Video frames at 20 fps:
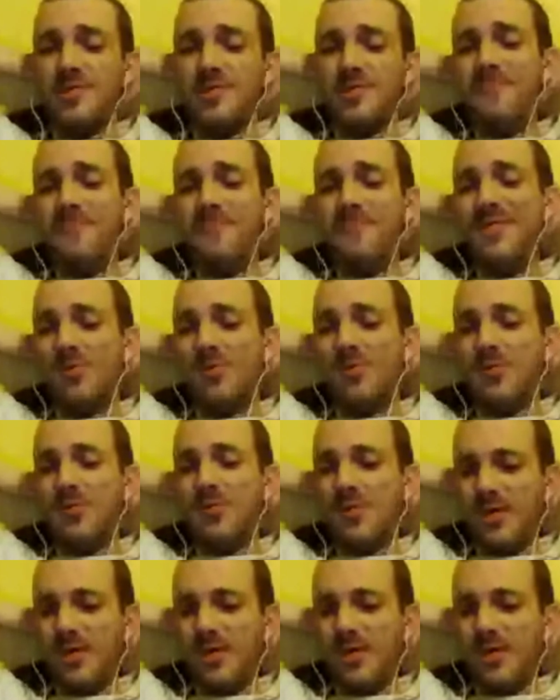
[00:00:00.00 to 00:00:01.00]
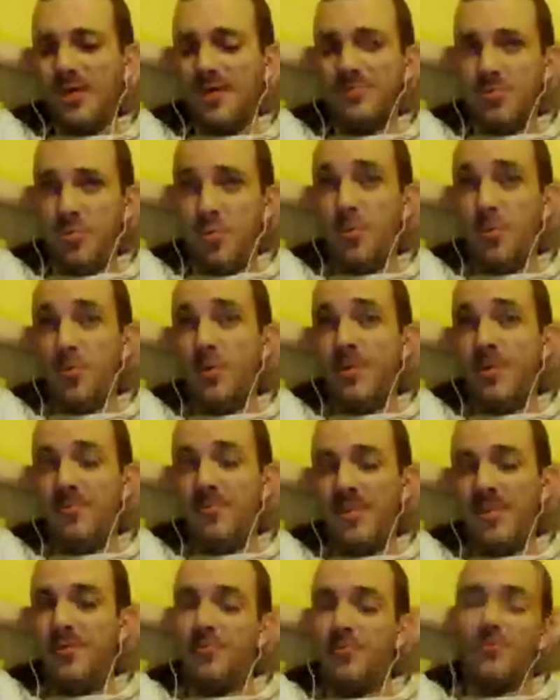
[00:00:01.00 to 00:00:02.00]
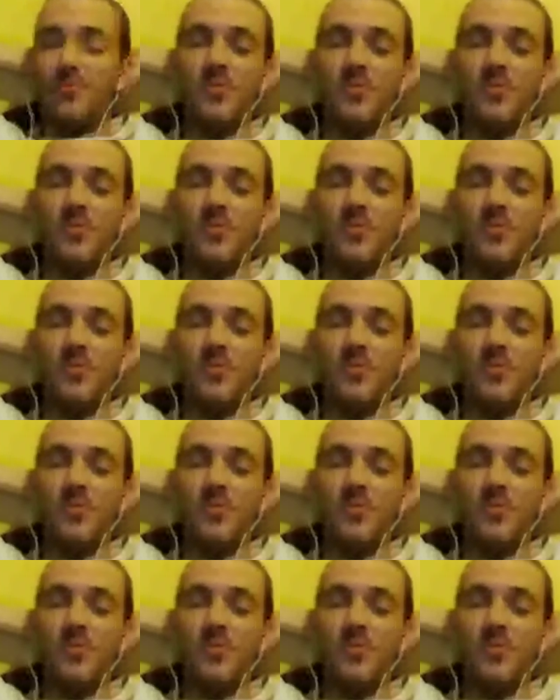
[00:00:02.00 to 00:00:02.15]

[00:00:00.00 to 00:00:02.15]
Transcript: in the middle of what would have been